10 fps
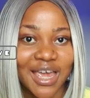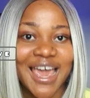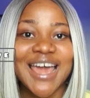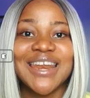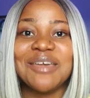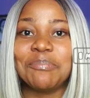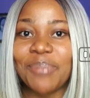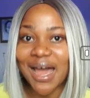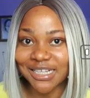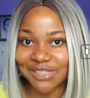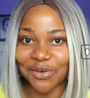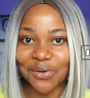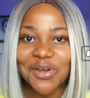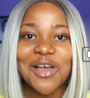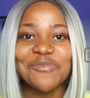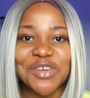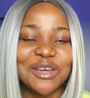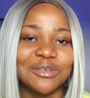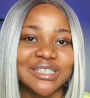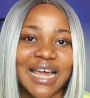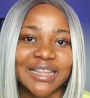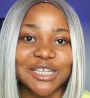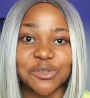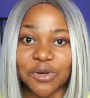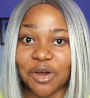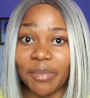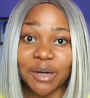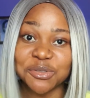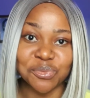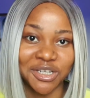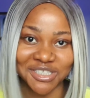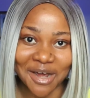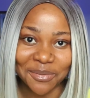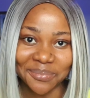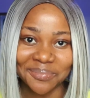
and impactful videos like this one you're about to watch now.